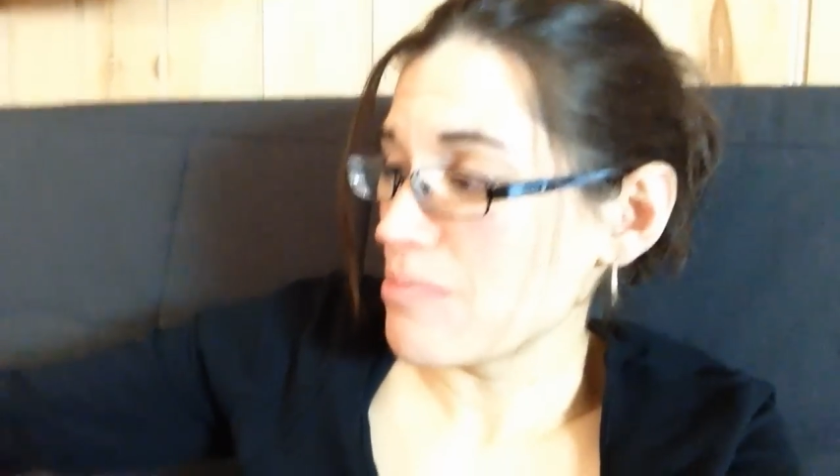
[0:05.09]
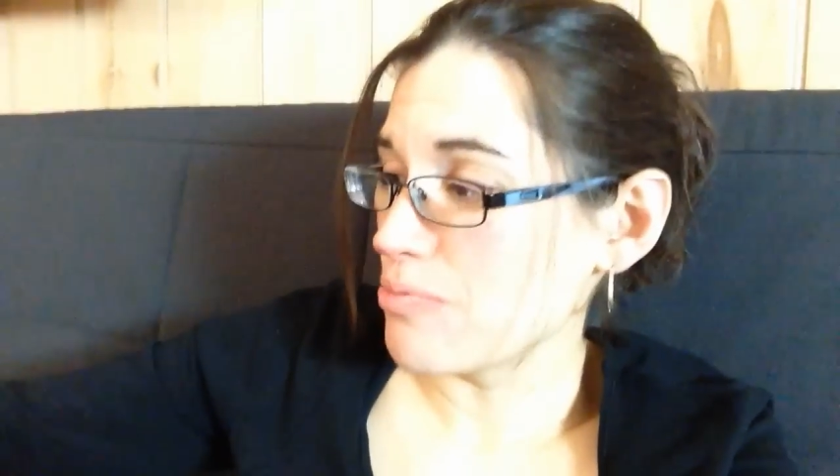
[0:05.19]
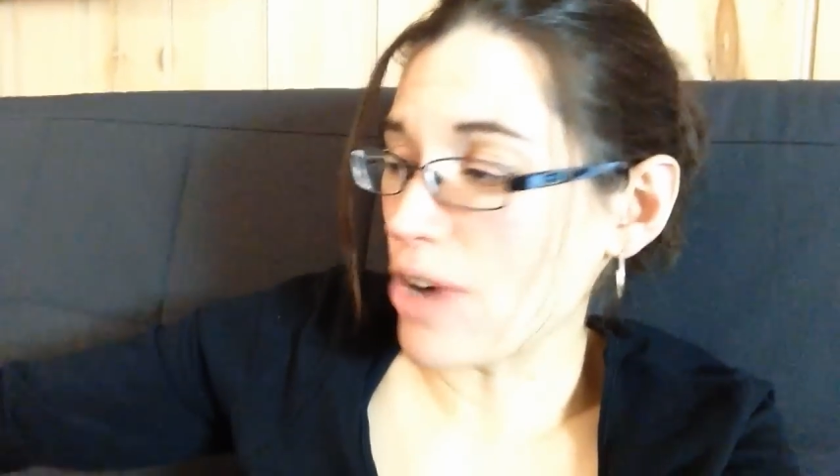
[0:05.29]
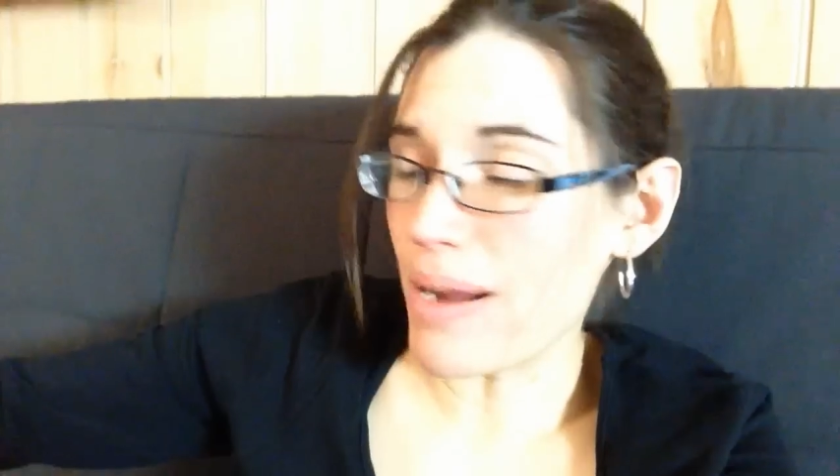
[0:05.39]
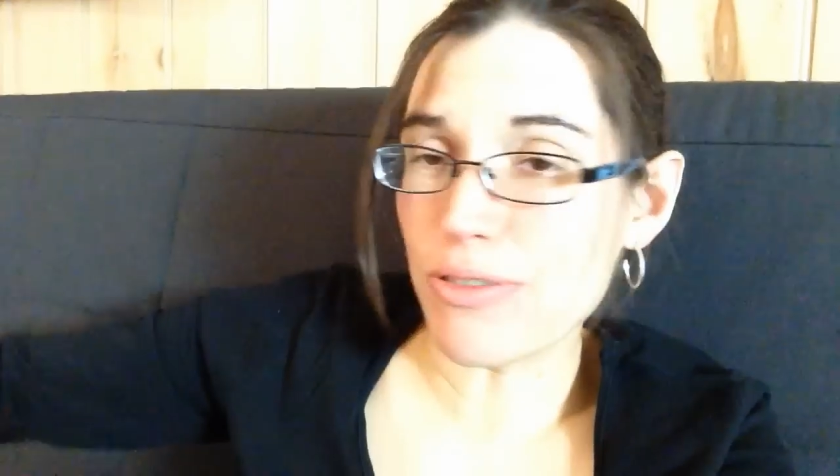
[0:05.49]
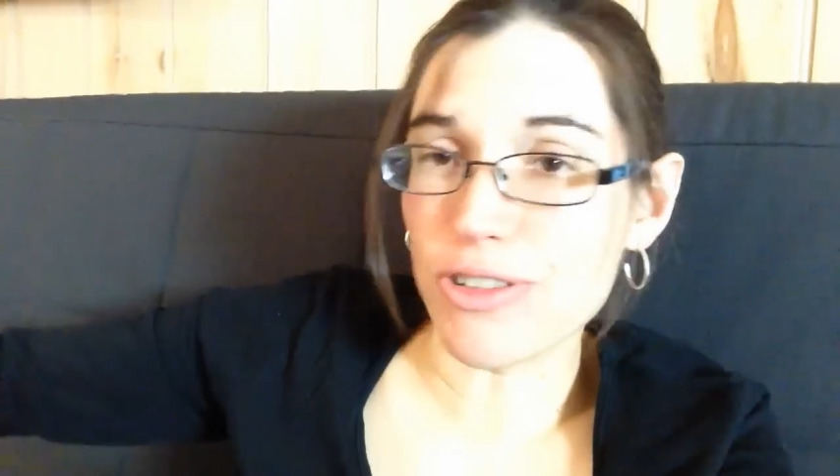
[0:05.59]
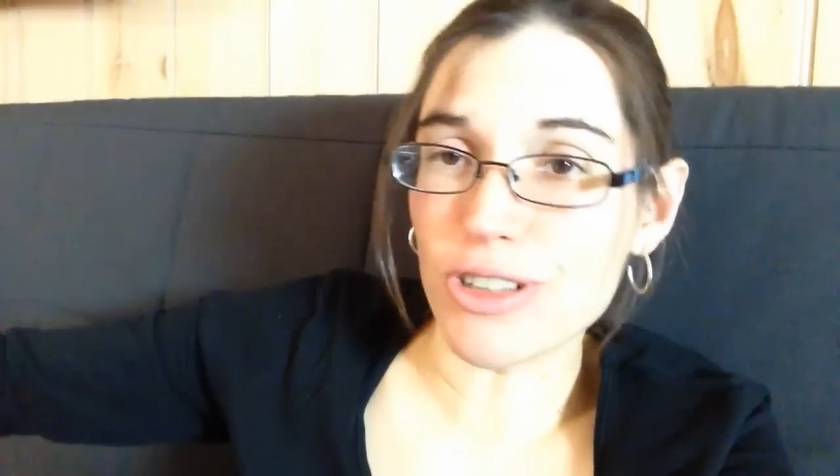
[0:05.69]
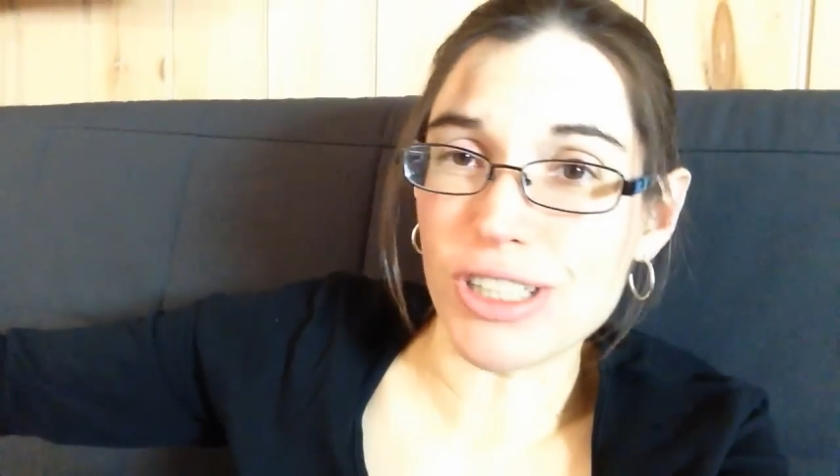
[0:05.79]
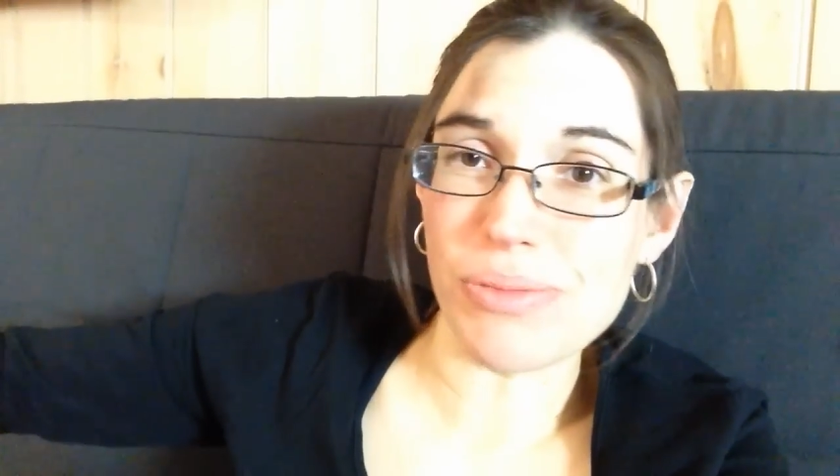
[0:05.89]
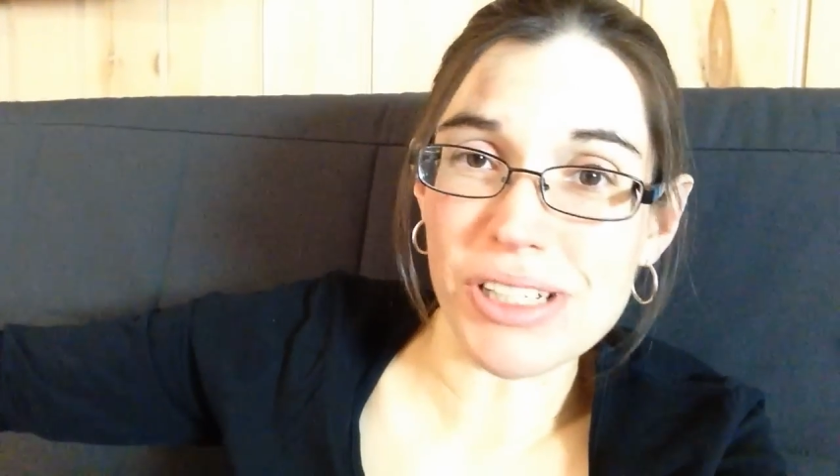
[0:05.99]
right before
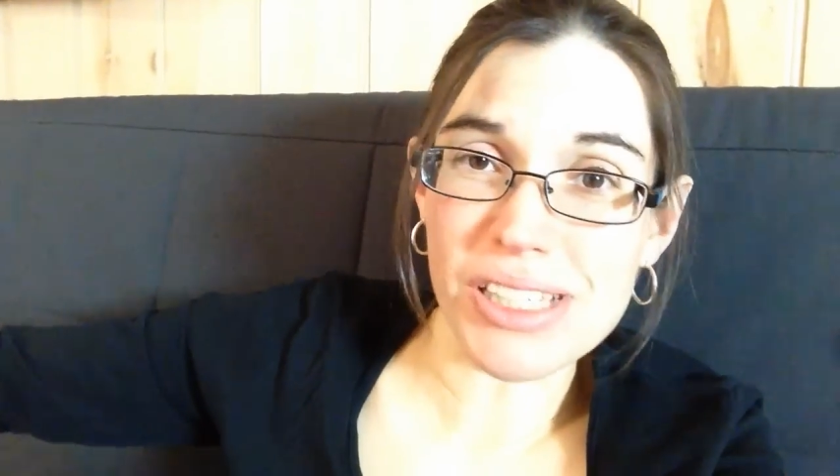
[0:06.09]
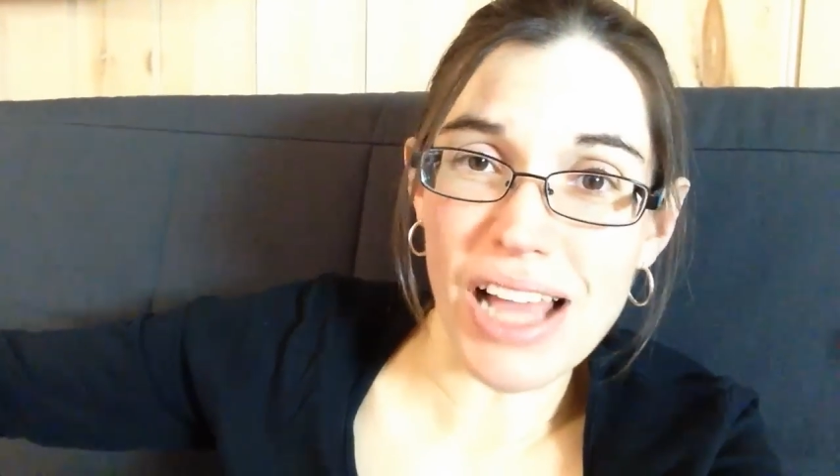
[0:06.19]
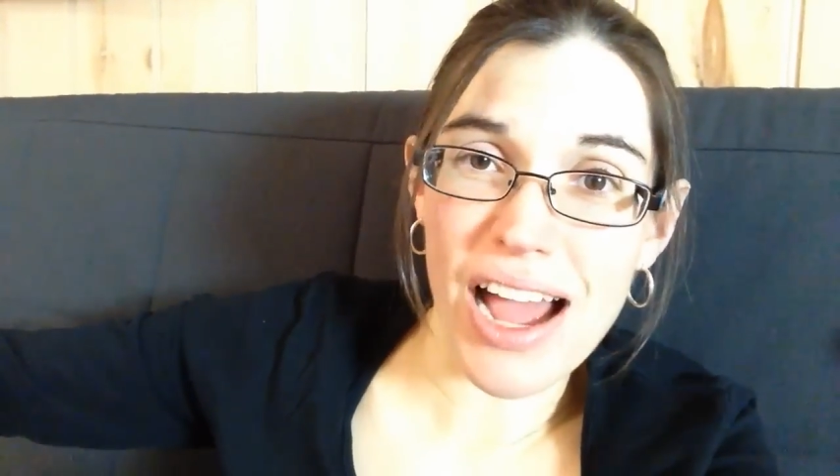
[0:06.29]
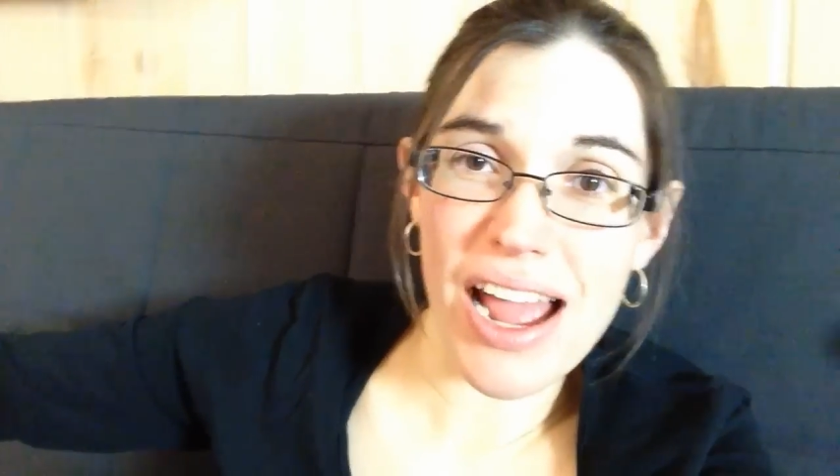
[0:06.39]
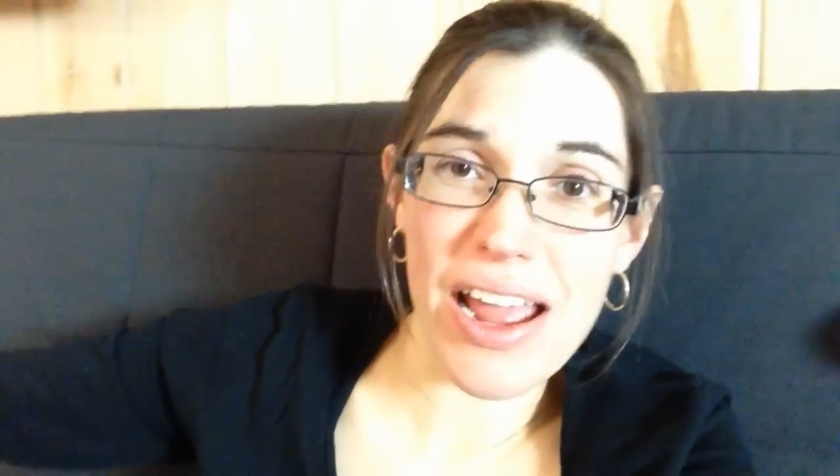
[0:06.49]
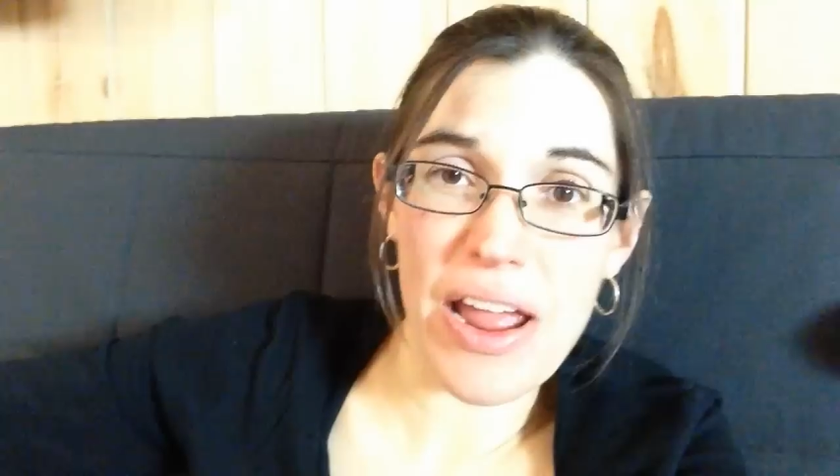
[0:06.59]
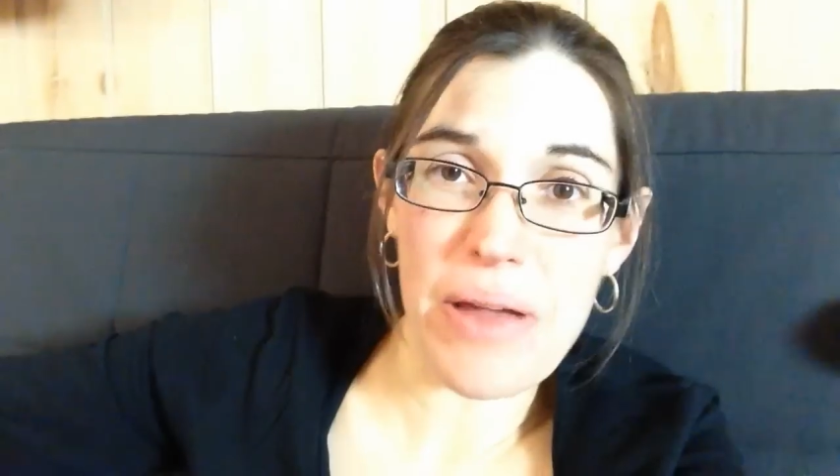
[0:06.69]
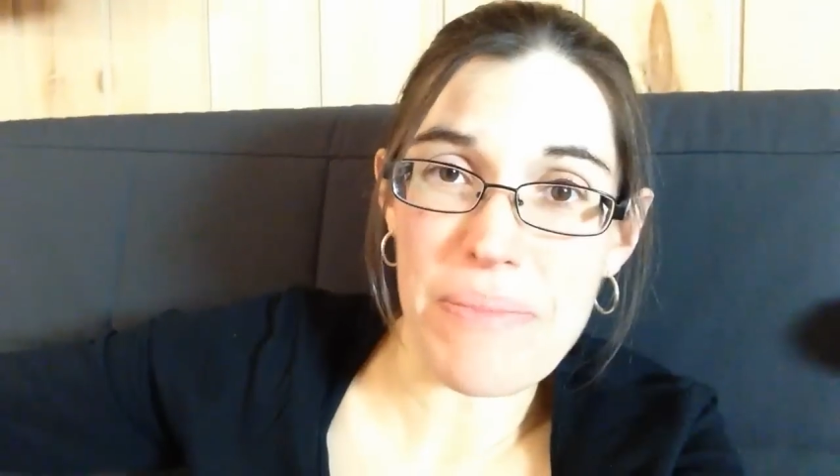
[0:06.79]
Christmas, I